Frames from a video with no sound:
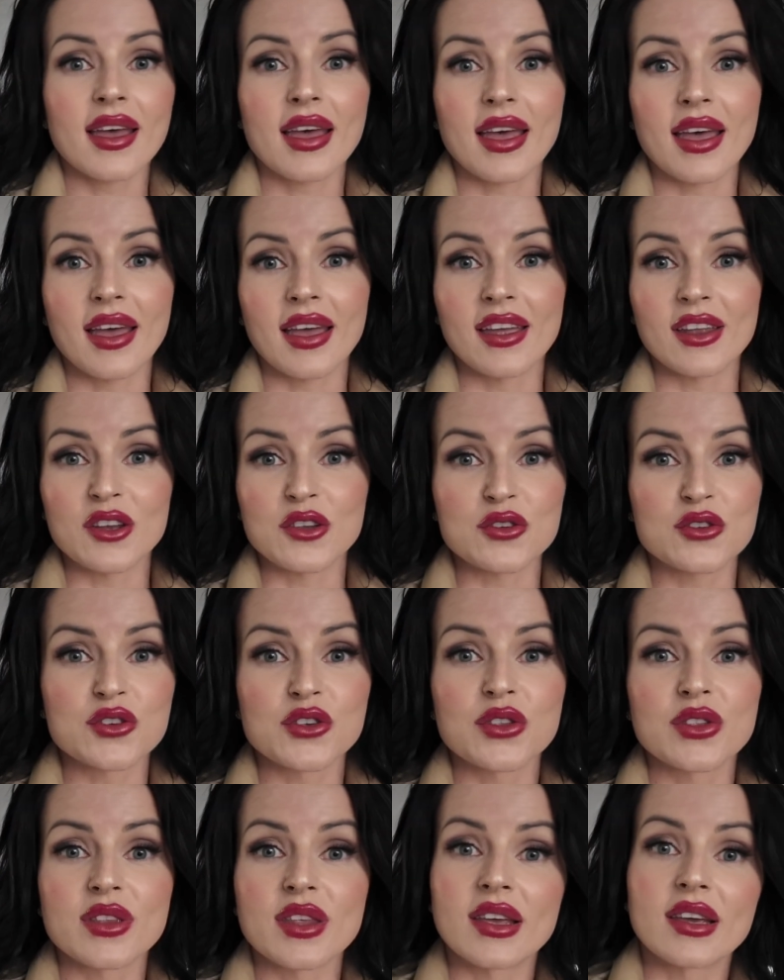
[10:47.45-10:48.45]
And you
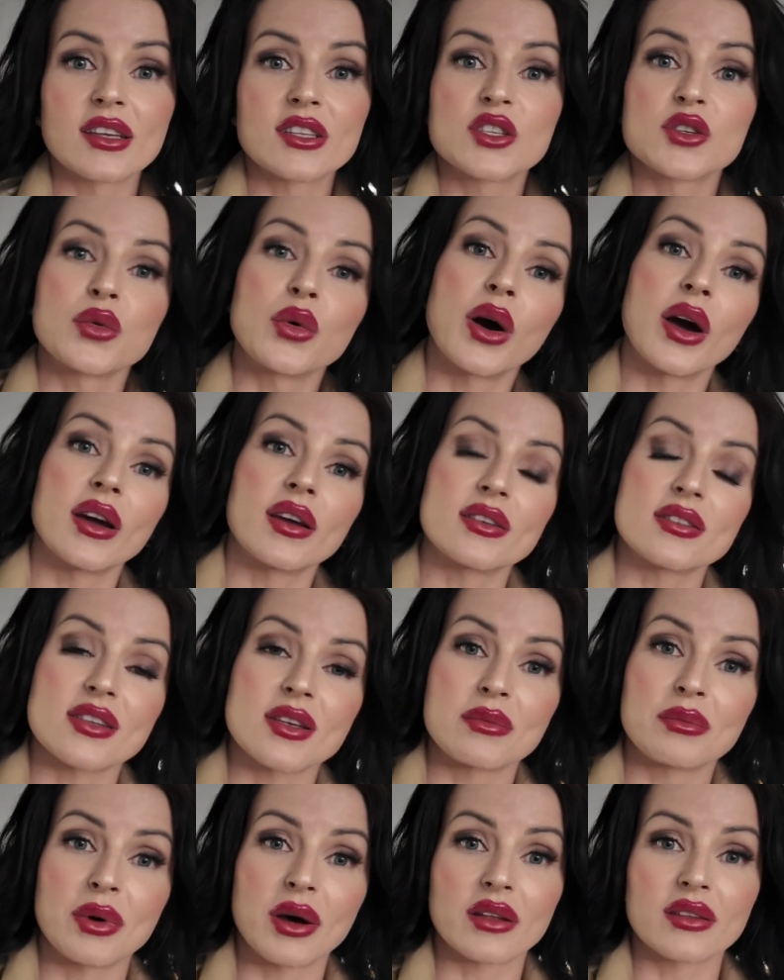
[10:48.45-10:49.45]
should think twice
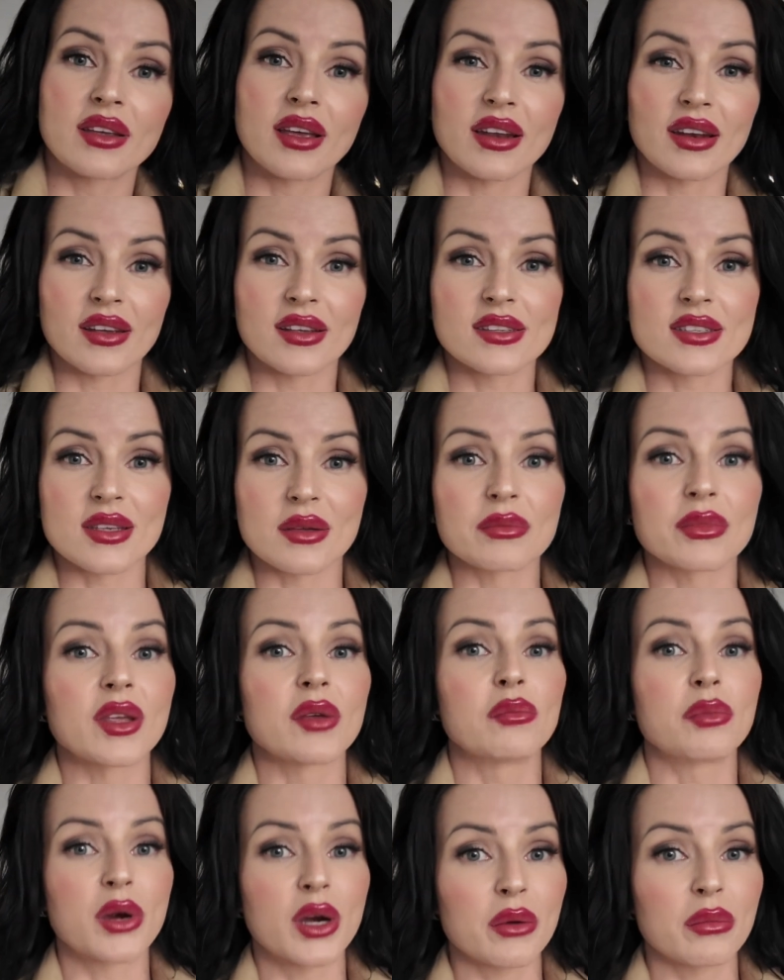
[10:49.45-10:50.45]
about getting
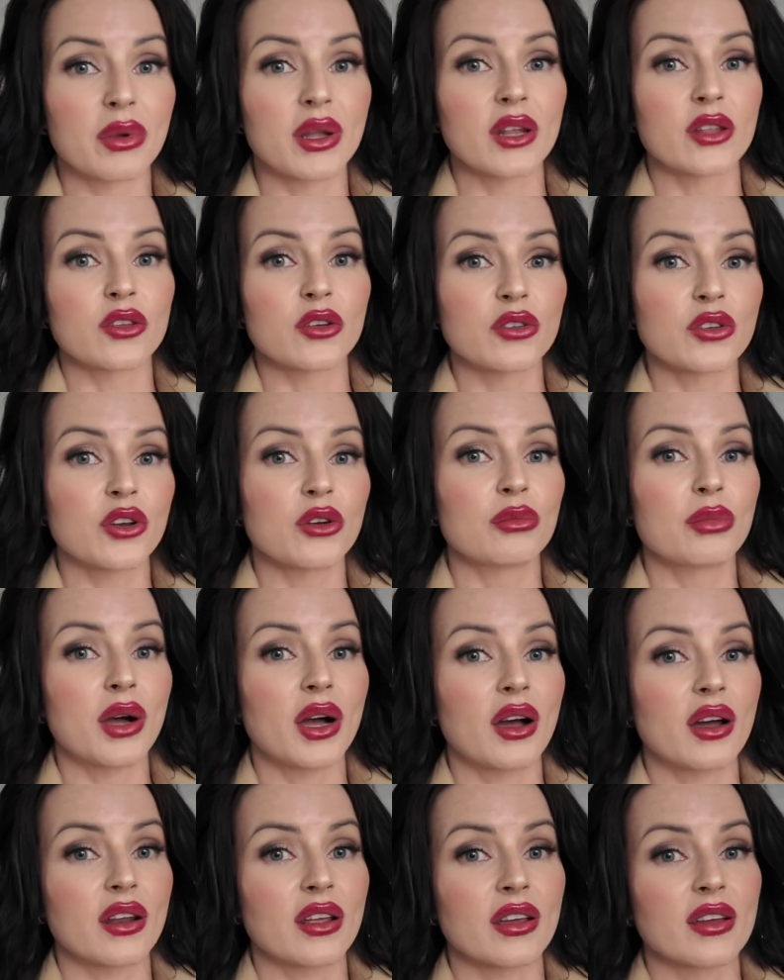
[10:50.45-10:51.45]
something permanent on your
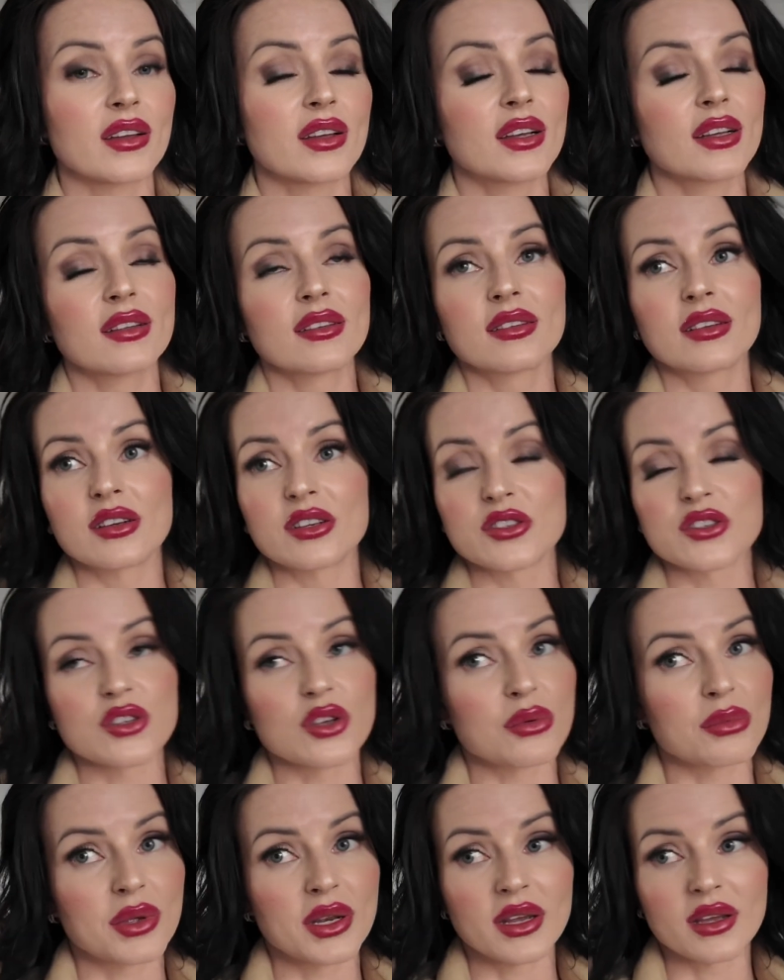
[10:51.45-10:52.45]
body. There's
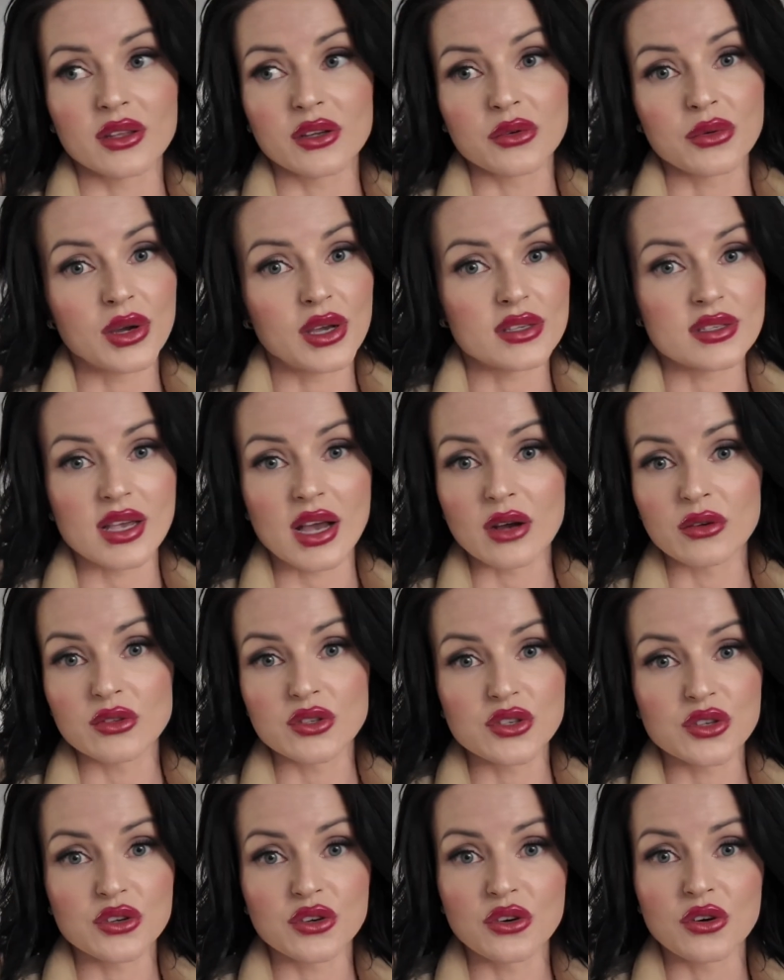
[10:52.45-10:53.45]
so many other ways how
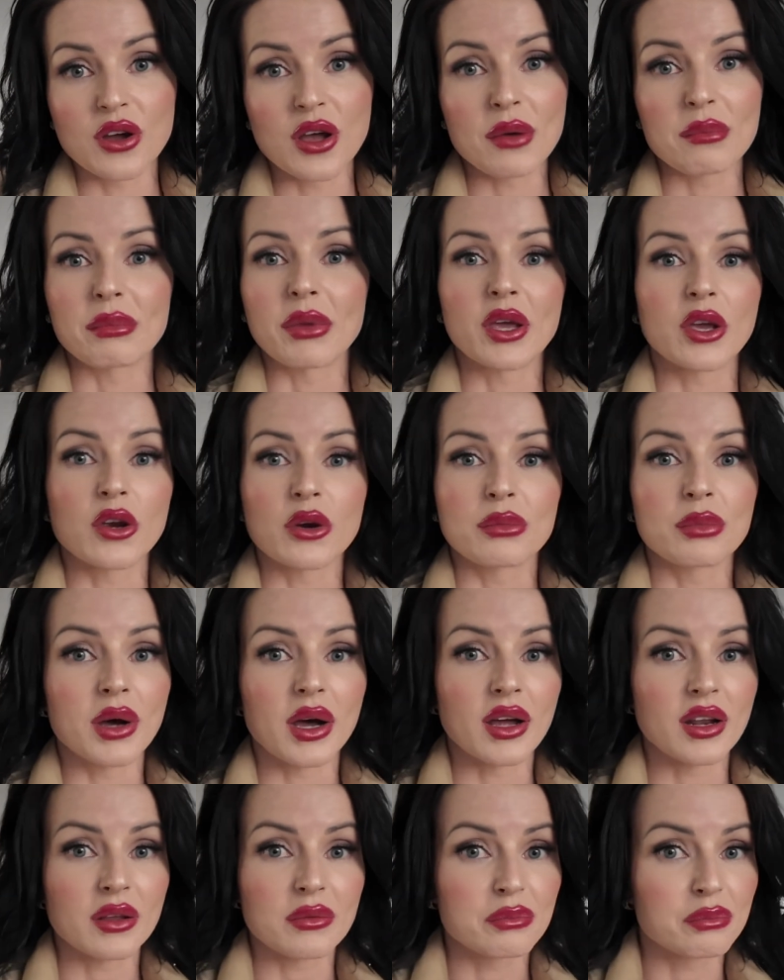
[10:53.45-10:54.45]
to make your
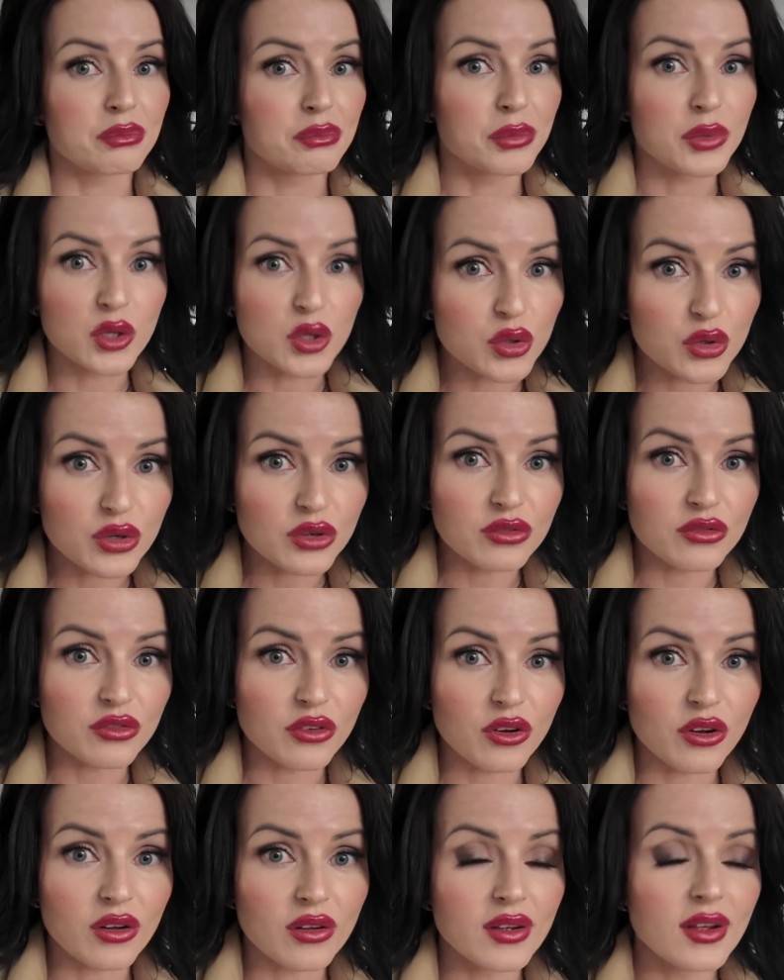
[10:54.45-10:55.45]
body
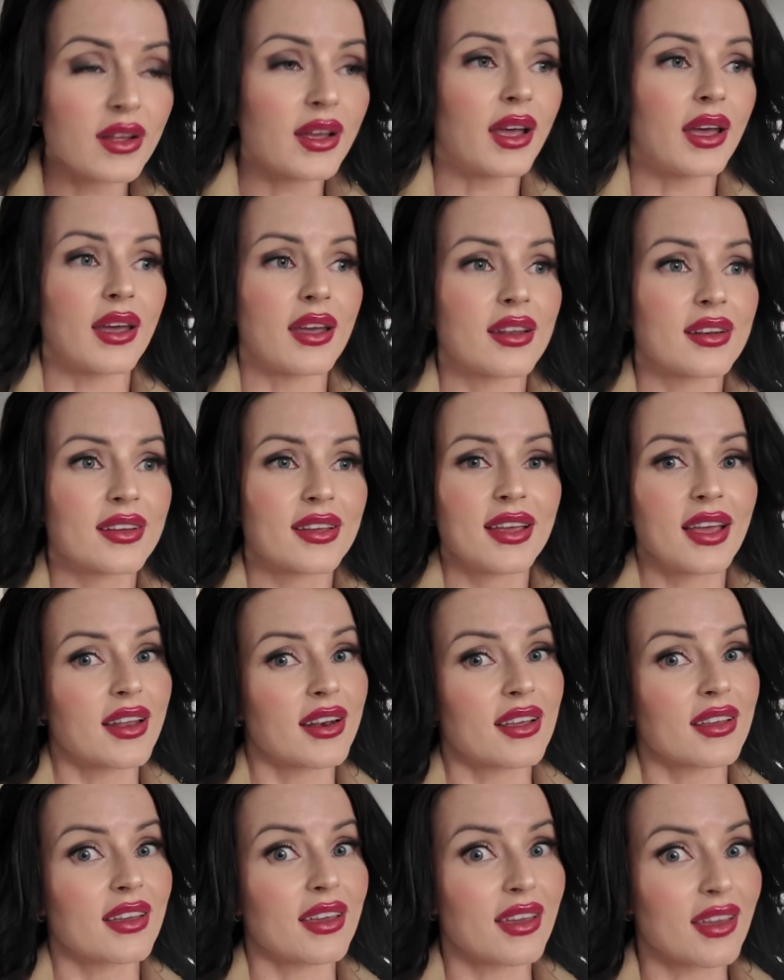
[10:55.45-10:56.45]
beautiful, and
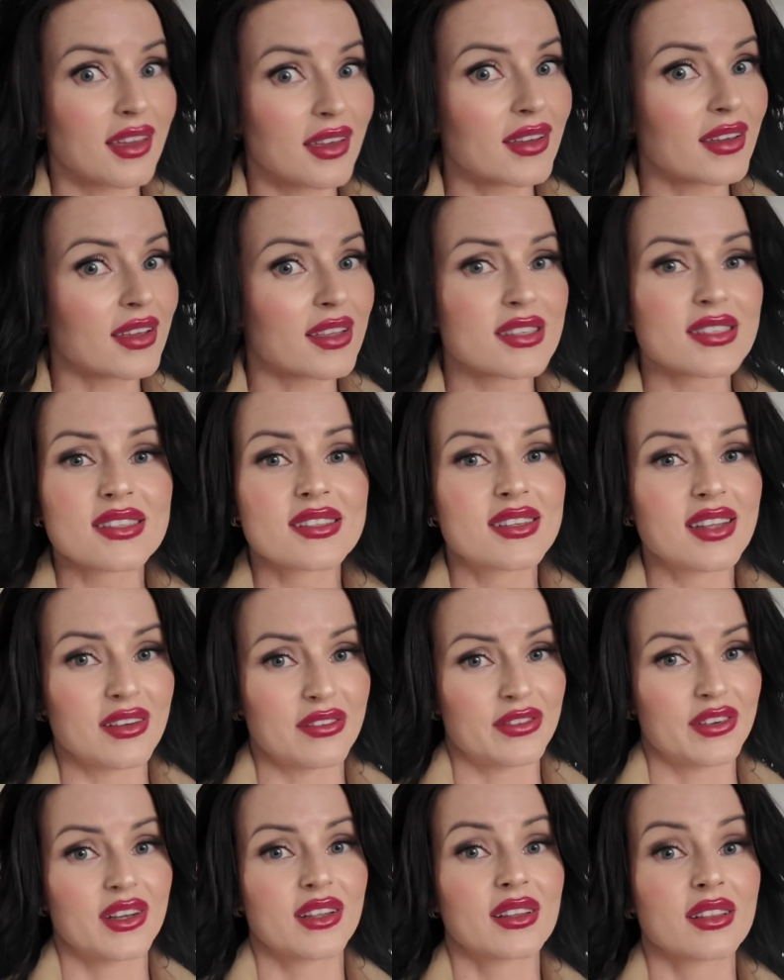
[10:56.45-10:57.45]
getting ink is
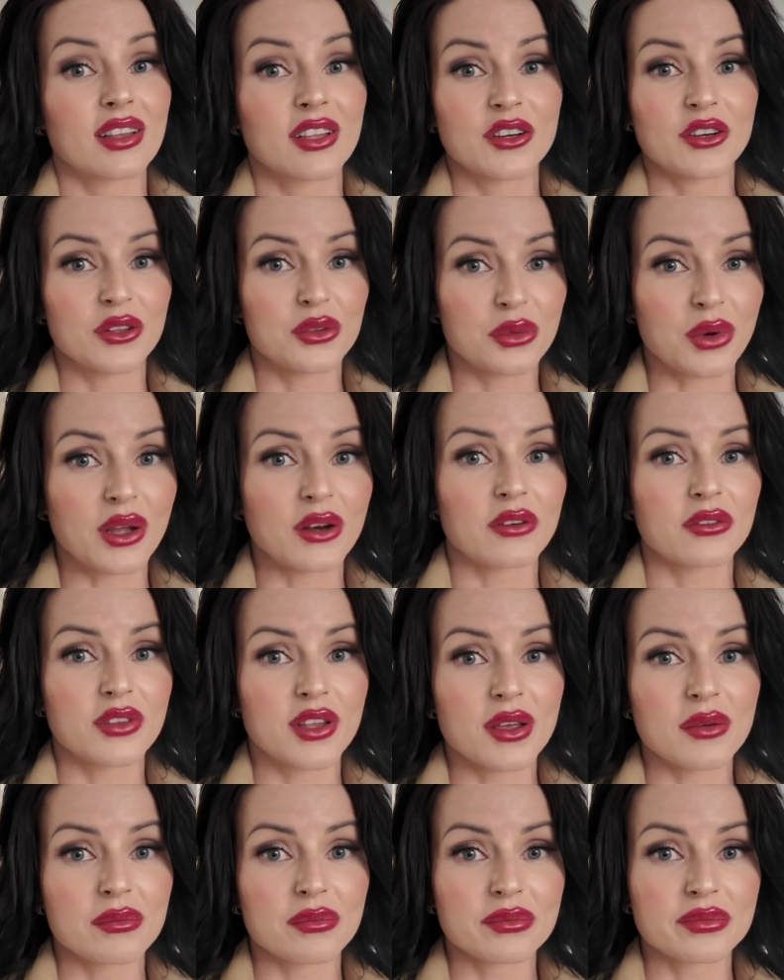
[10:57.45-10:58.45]
definitely not one of
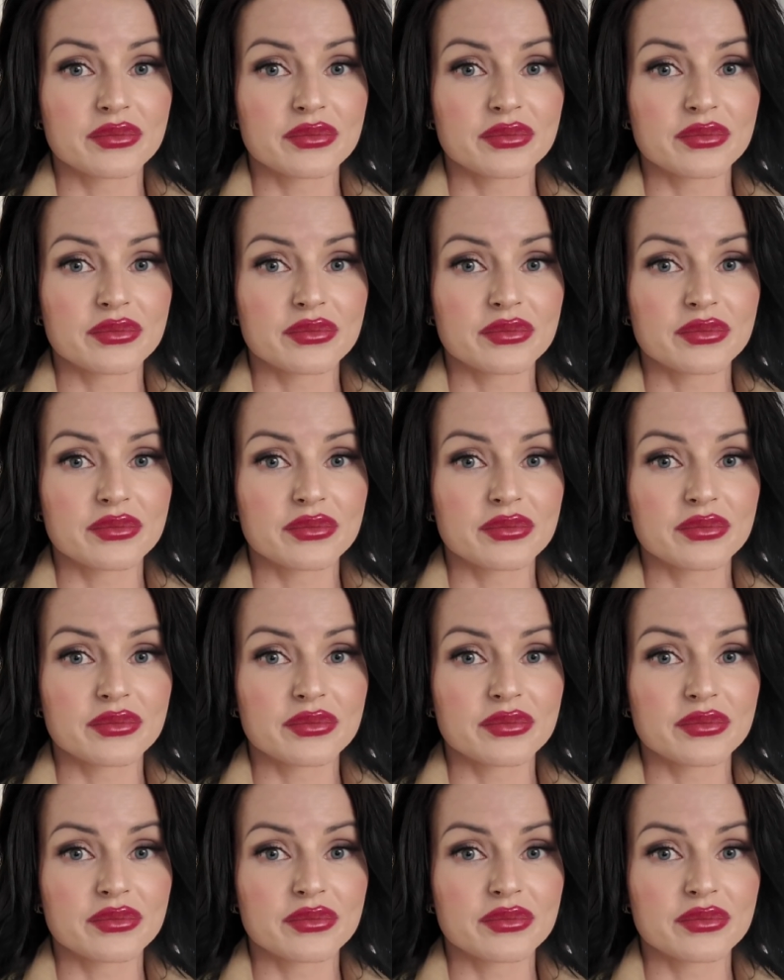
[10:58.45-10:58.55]
them.